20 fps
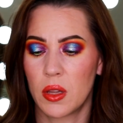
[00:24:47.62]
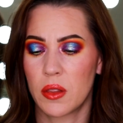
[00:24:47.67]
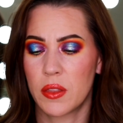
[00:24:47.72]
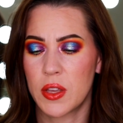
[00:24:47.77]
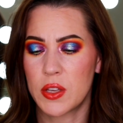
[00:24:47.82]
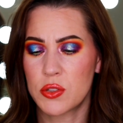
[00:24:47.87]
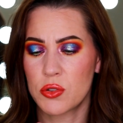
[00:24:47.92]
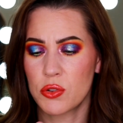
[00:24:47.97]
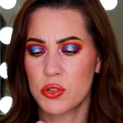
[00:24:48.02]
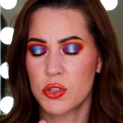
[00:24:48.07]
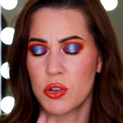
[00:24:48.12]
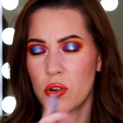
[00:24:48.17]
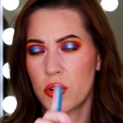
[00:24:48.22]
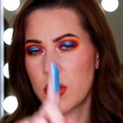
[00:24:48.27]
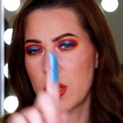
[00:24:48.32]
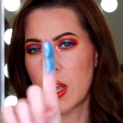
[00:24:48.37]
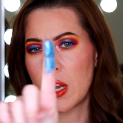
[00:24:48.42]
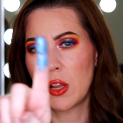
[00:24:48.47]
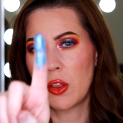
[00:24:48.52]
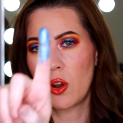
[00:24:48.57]
These are starting to
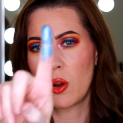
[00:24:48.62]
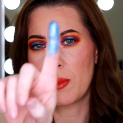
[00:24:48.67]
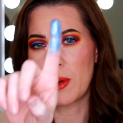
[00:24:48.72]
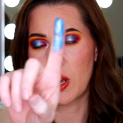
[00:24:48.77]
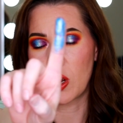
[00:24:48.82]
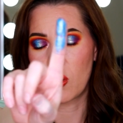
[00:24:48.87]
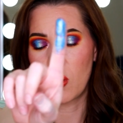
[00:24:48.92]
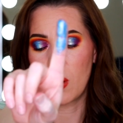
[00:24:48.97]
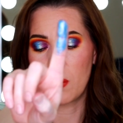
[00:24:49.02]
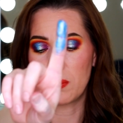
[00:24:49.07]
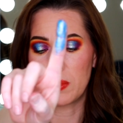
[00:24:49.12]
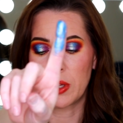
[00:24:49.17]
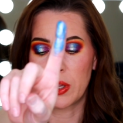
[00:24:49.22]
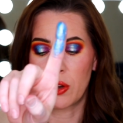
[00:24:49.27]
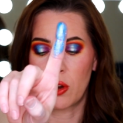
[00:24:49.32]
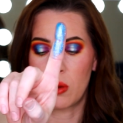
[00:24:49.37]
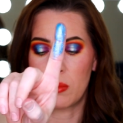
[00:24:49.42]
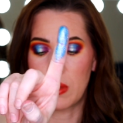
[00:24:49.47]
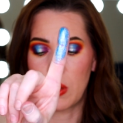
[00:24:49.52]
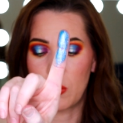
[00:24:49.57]
get a little bit crumbly
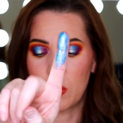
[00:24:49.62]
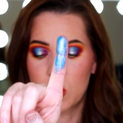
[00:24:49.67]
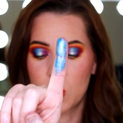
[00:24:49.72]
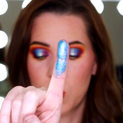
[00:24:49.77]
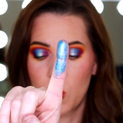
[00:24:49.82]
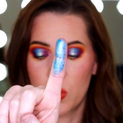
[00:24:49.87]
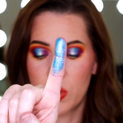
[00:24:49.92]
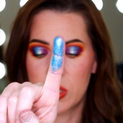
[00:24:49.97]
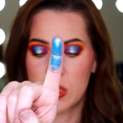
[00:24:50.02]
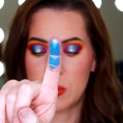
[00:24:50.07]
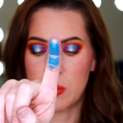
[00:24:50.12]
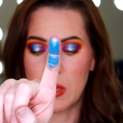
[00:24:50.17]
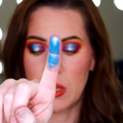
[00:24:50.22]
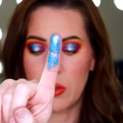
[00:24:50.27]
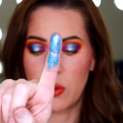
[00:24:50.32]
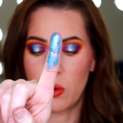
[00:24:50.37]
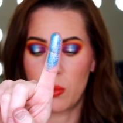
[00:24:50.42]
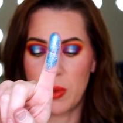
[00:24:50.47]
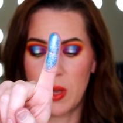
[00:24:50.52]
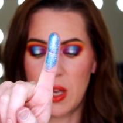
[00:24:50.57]
on me, which worries me a
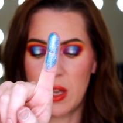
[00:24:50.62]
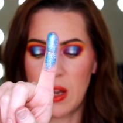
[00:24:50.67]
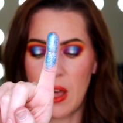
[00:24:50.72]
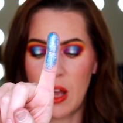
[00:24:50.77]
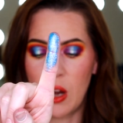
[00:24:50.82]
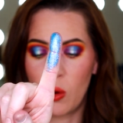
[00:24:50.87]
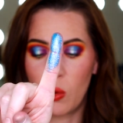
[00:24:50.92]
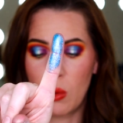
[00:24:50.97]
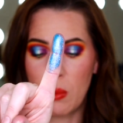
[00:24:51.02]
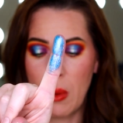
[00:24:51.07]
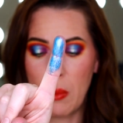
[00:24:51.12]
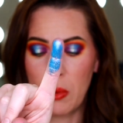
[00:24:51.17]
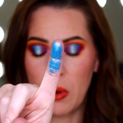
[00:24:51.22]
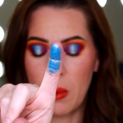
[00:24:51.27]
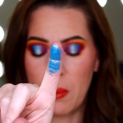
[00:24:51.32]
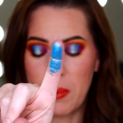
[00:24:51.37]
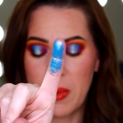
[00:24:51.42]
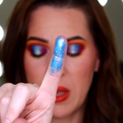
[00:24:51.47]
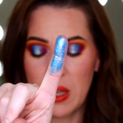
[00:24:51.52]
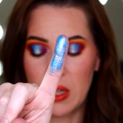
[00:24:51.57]
little bit. I don't remember
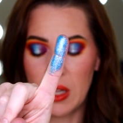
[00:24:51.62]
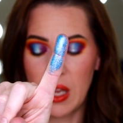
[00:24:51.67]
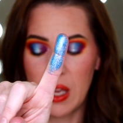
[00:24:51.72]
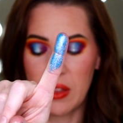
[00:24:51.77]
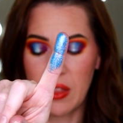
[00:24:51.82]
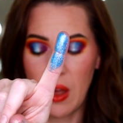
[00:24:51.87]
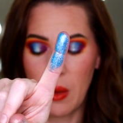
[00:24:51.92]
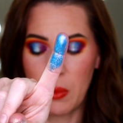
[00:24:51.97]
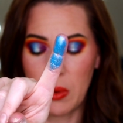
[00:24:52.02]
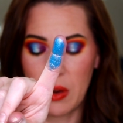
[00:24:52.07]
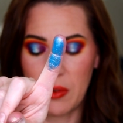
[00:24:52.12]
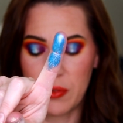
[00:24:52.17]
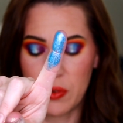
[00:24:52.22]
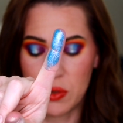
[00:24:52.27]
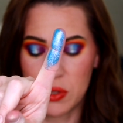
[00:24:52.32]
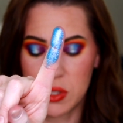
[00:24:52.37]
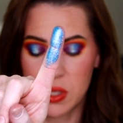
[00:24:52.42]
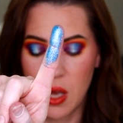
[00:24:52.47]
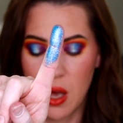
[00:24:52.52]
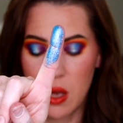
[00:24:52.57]
them being like that when I
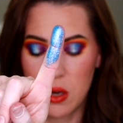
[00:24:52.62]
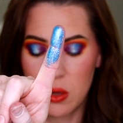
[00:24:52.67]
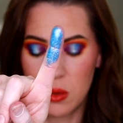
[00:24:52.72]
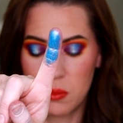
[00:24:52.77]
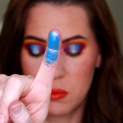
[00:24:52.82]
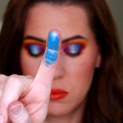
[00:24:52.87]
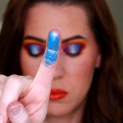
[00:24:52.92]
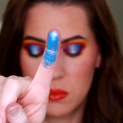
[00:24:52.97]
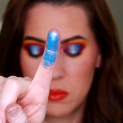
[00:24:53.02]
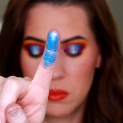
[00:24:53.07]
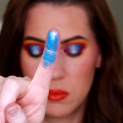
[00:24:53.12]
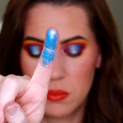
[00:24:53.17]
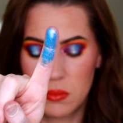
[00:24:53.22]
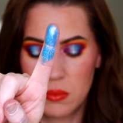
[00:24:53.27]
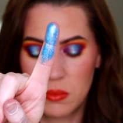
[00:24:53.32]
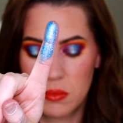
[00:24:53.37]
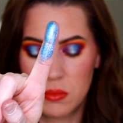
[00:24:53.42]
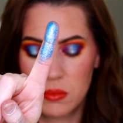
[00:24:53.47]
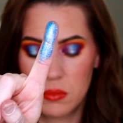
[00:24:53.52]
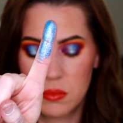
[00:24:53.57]
first got them.
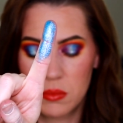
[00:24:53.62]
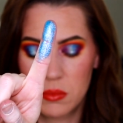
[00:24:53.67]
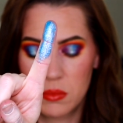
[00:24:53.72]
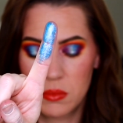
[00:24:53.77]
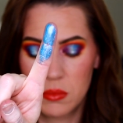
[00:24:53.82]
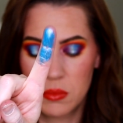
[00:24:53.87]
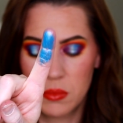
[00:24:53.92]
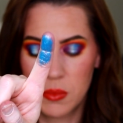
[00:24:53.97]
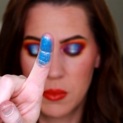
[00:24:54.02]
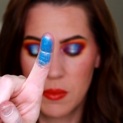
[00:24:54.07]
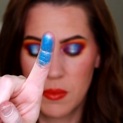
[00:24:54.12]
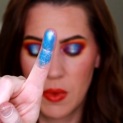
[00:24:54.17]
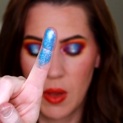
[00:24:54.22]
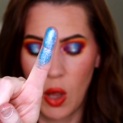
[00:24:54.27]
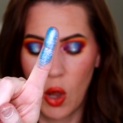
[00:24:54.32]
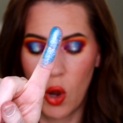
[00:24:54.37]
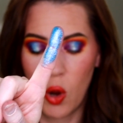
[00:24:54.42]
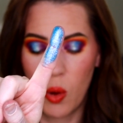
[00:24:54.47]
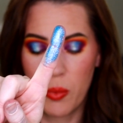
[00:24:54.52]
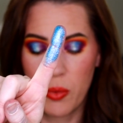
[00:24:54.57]

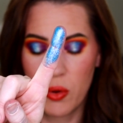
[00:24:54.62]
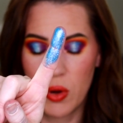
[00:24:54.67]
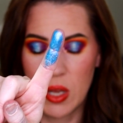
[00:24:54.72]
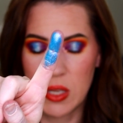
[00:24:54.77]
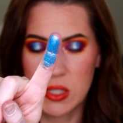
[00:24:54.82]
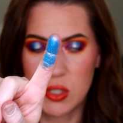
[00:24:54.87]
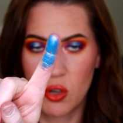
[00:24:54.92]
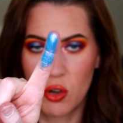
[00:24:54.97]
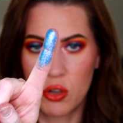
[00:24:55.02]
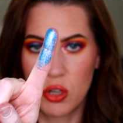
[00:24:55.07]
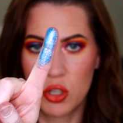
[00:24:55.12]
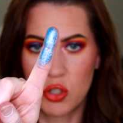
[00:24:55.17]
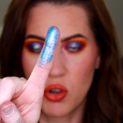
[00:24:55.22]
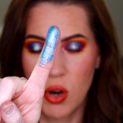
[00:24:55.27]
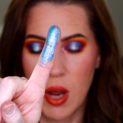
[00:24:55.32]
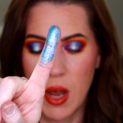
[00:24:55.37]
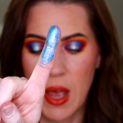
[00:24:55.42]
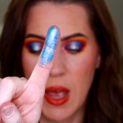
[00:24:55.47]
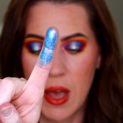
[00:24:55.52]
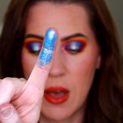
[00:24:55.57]
I hope they're not starting to
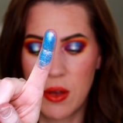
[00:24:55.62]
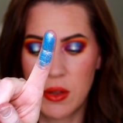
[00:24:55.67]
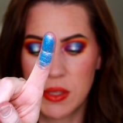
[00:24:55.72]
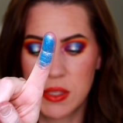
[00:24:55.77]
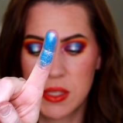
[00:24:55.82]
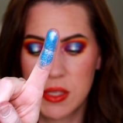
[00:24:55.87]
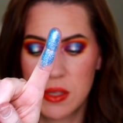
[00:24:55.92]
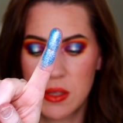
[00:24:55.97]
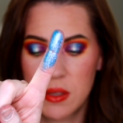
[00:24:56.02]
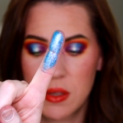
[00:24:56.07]
dry out.